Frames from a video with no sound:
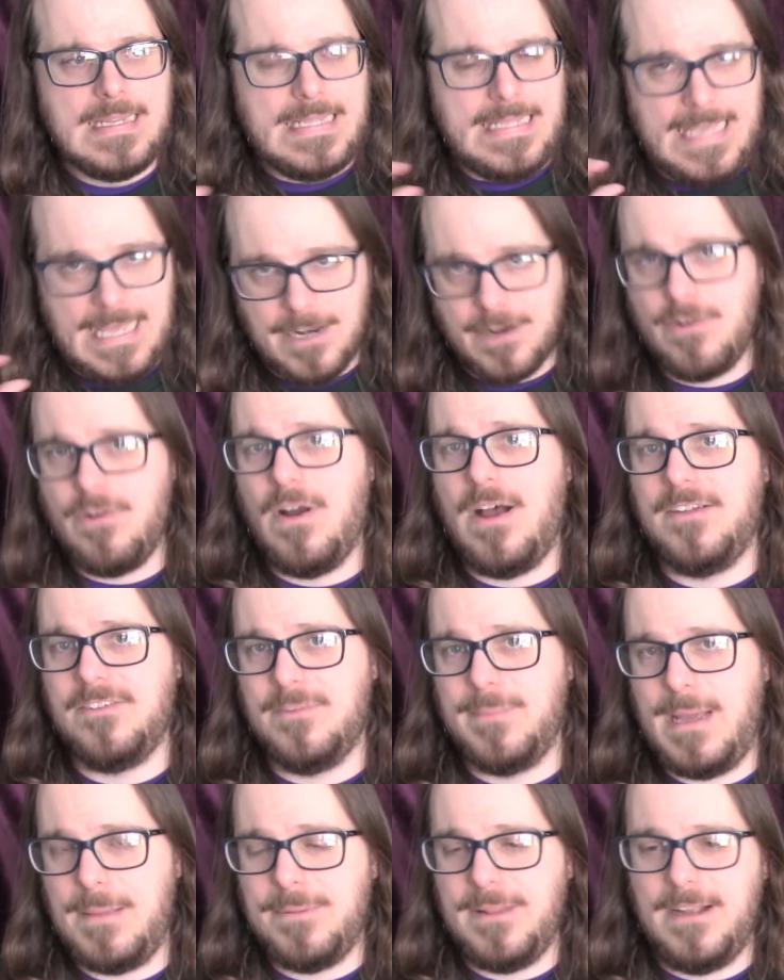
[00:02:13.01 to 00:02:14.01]
get across
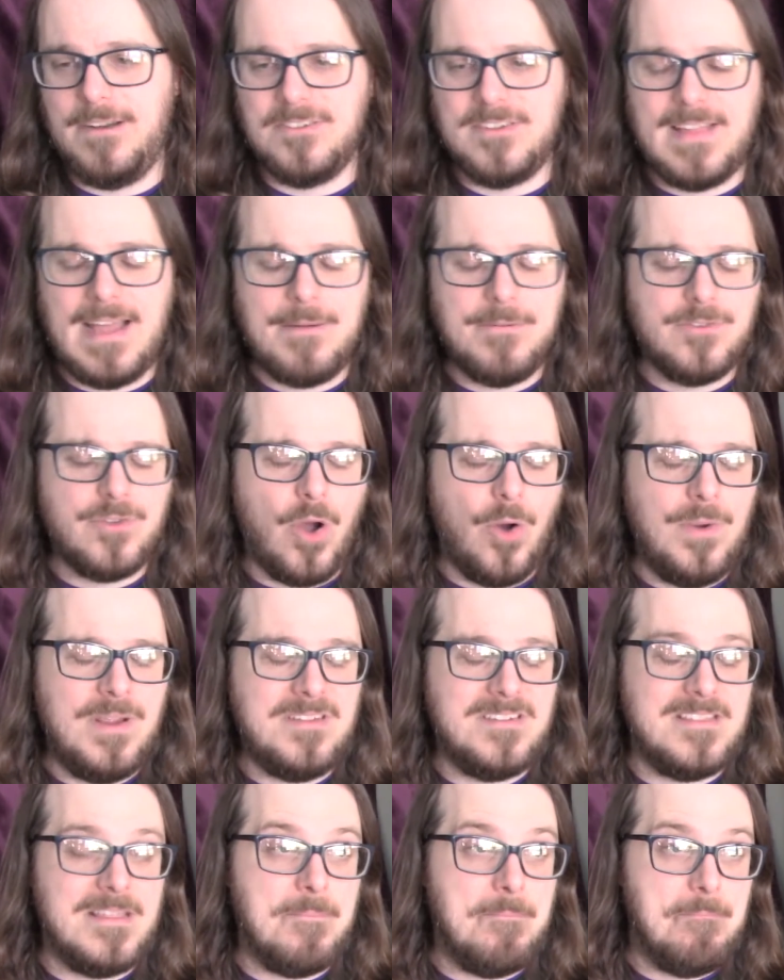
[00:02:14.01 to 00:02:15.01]
to my players, and that was
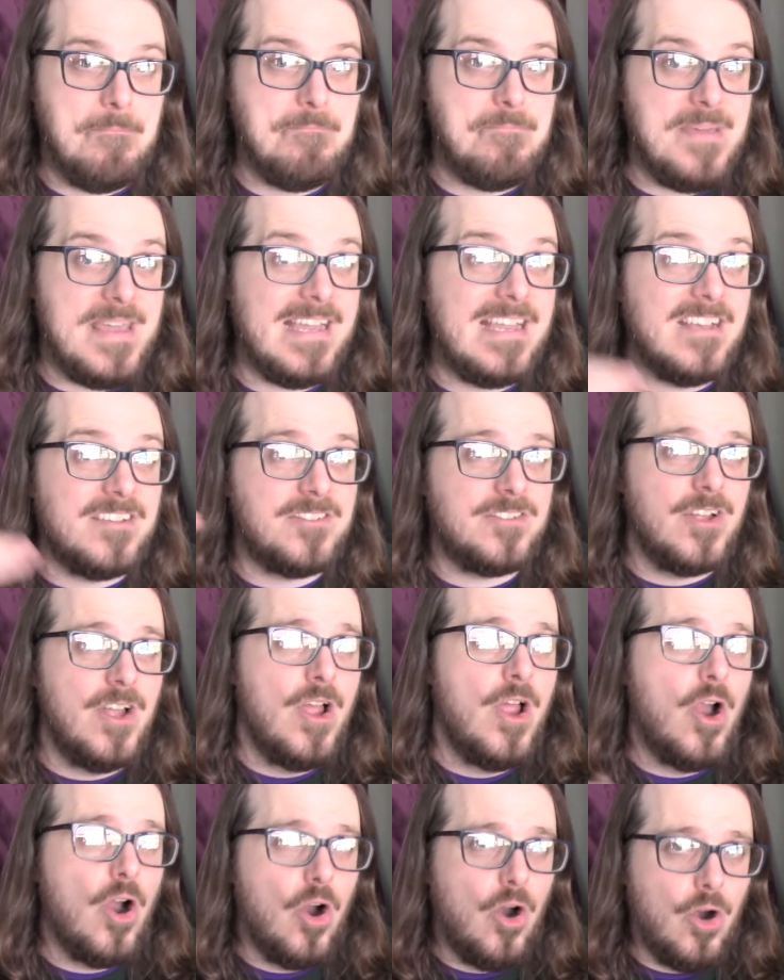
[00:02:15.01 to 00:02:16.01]
always the biggest
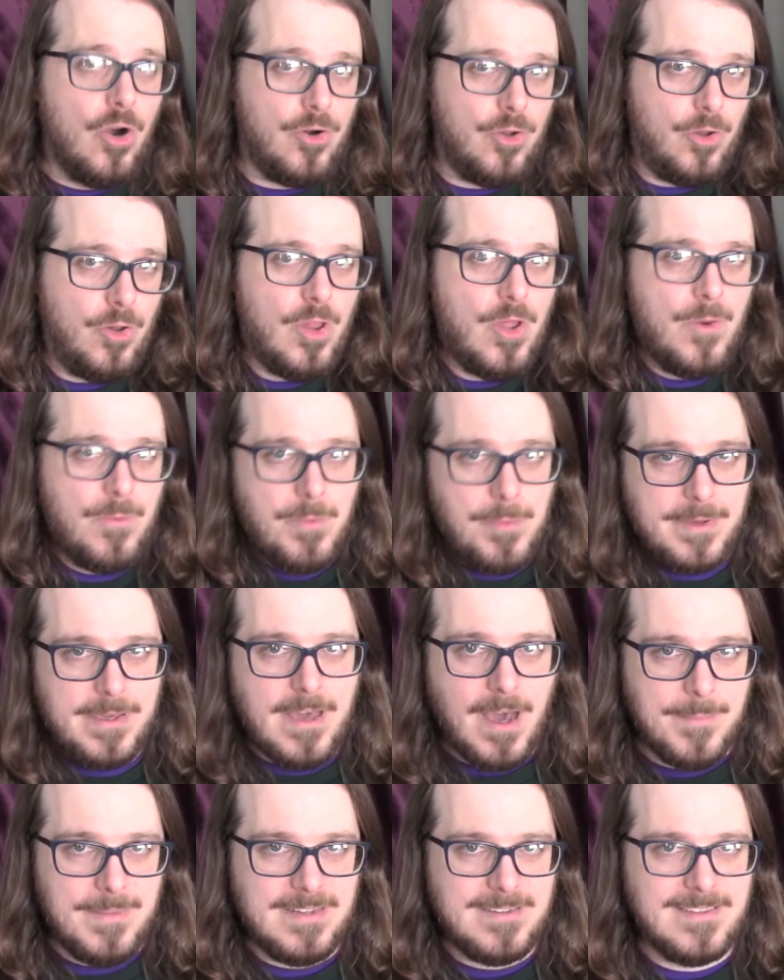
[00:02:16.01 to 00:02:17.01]
hurdle when we
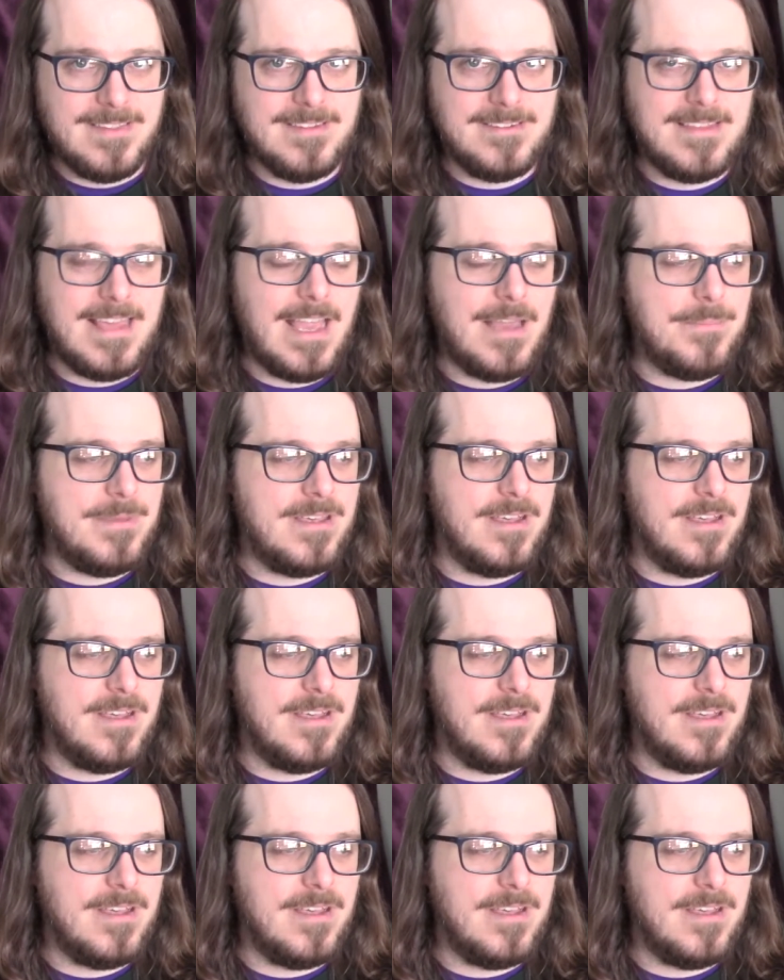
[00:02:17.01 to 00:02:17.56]
come into this game,